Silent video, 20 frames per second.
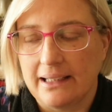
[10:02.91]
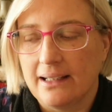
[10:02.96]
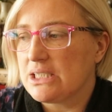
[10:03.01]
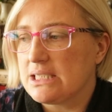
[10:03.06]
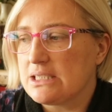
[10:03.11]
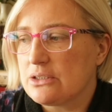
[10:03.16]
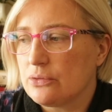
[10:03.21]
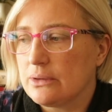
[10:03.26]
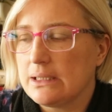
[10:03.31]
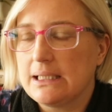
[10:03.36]

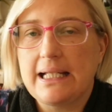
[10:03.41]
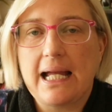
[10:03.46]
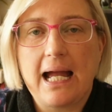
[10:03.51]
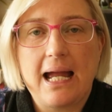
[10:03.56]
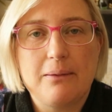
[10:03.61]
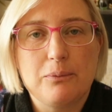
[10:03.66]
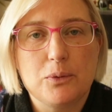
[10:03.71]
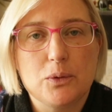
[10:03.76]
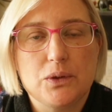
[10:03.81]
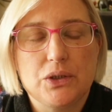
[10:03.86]
She's really
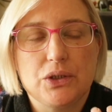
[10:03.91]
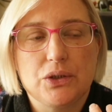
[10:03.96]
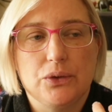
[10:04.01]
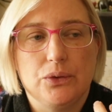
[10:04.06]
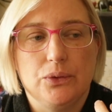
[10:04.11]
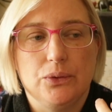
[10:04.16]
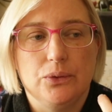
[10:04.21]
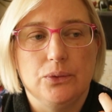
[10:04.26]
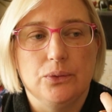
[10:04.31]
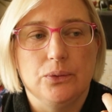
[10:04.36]
able
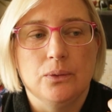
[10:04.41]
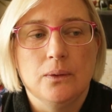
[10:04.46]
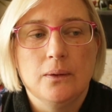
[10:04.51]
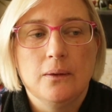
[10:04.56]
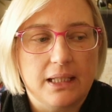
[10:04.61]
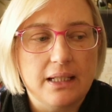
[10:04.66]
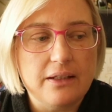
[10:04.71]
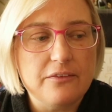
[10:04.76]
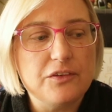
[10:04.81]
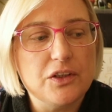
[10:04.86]
to
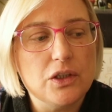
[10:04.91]
give